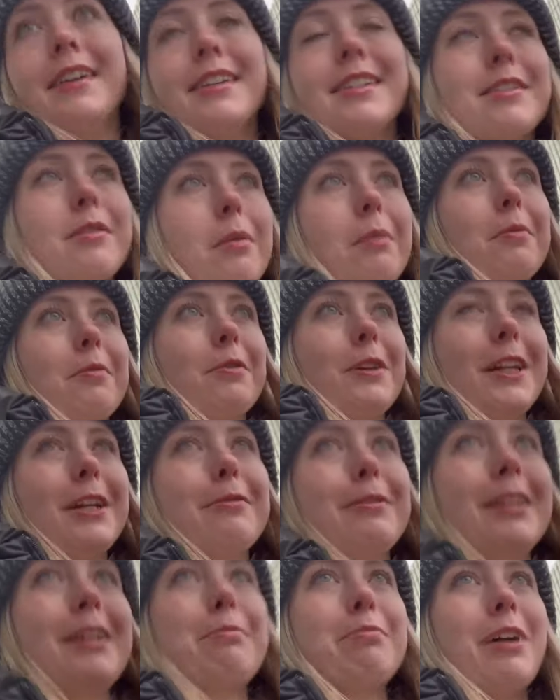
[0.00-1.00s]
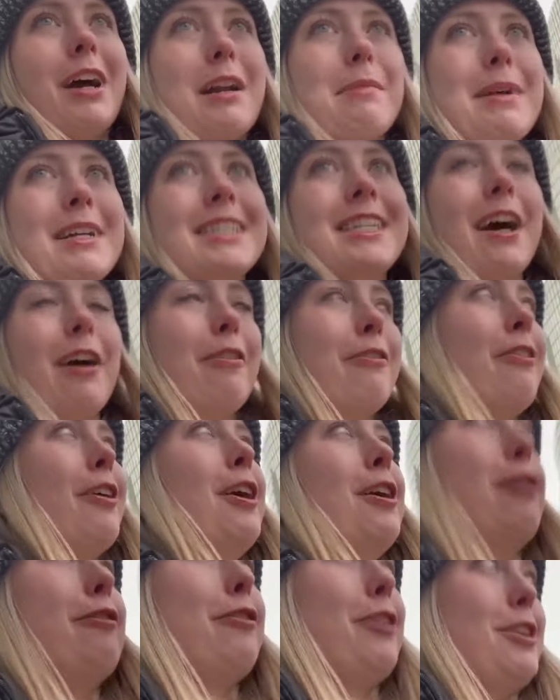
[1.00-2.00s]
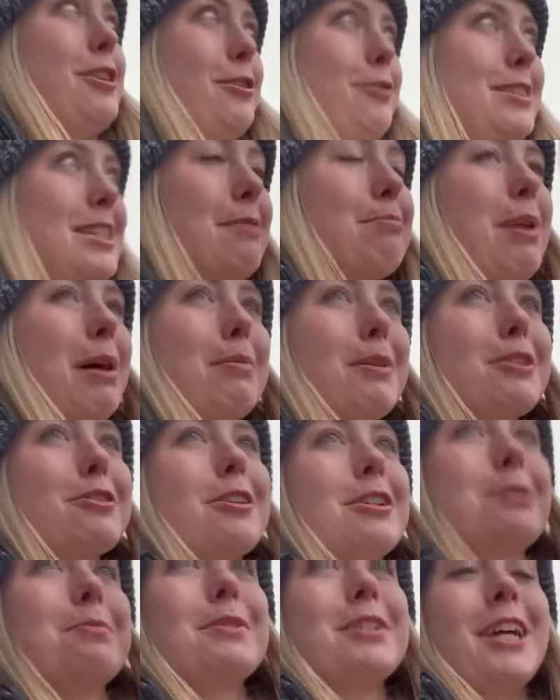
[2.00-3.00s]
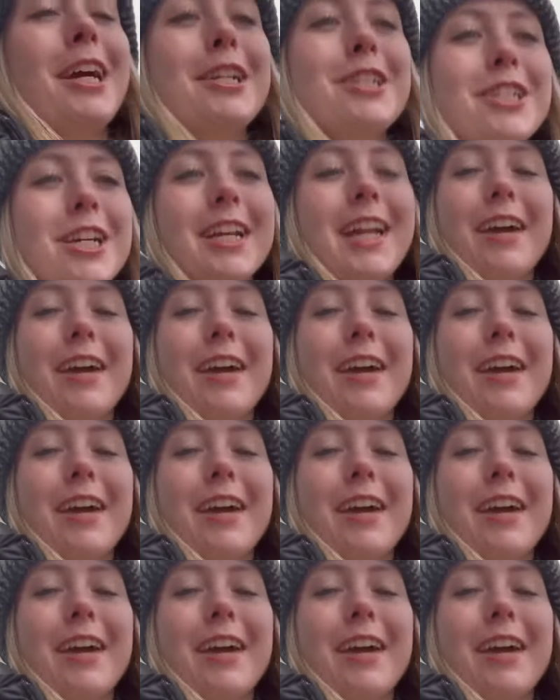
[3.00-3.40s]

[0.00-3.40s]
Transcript: So I'm really, really proud of myself for using public transportation.